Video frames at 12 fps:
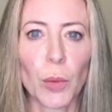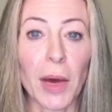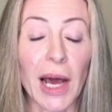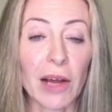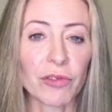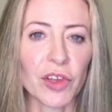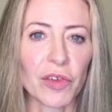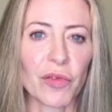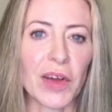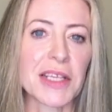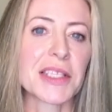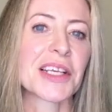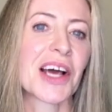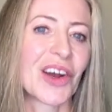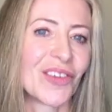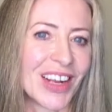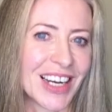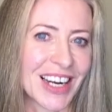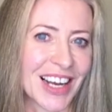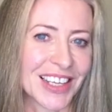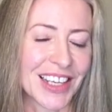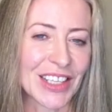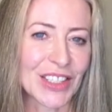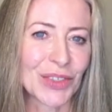but I have to confess I really
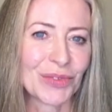like it.